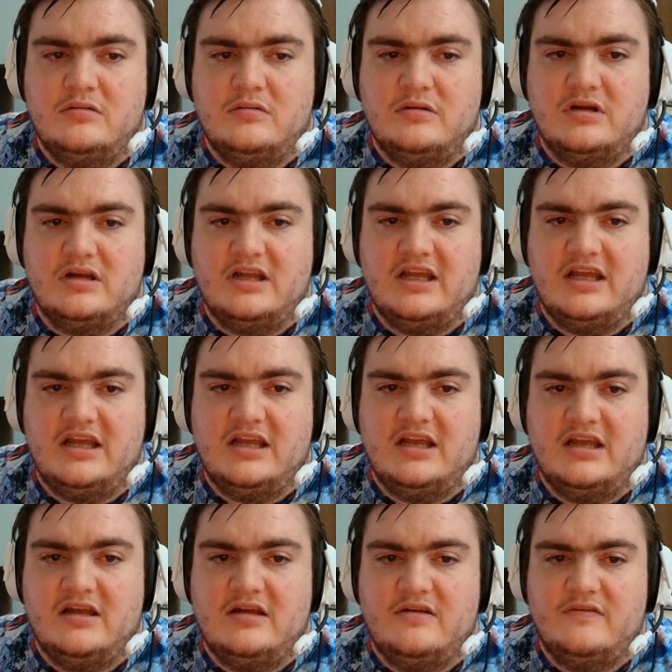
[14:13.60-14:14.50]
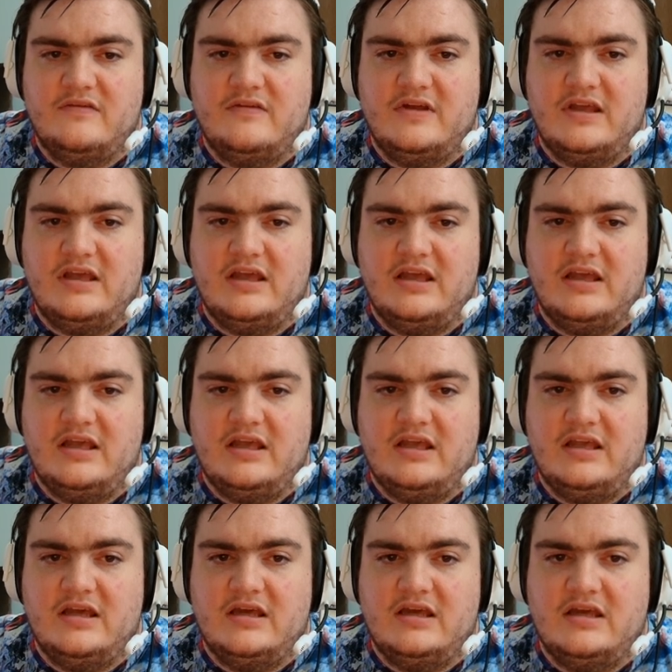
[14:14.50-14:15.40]
we're going to have
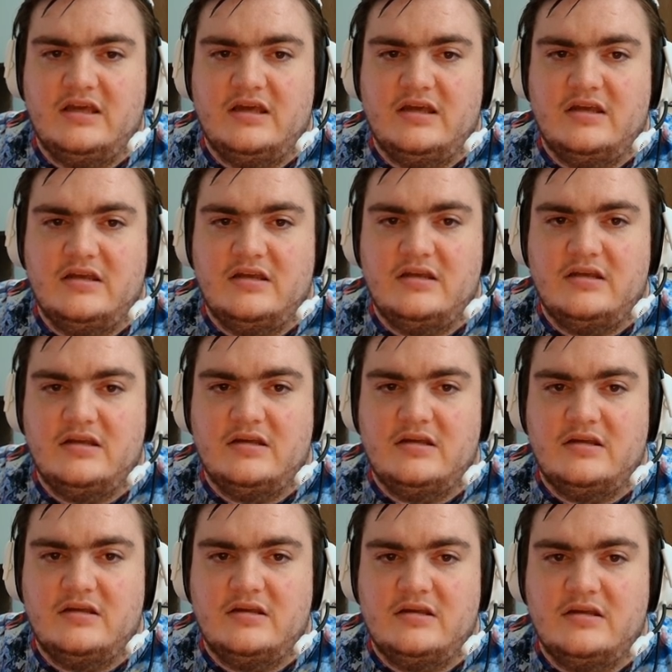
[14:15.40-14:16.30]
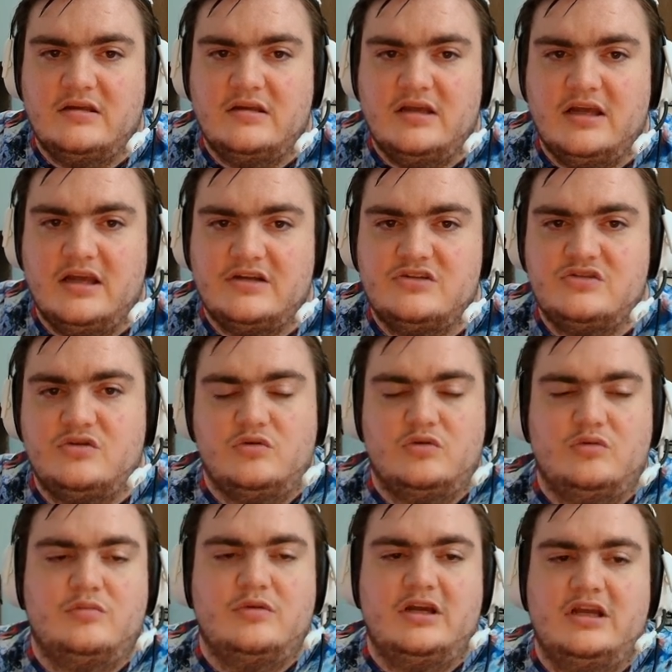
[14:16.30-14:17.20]
a extra
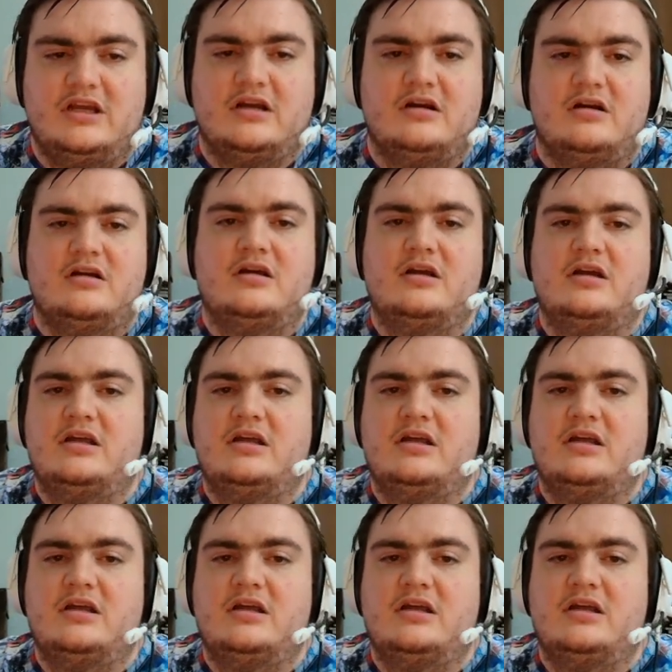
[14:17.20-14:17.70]
room right here.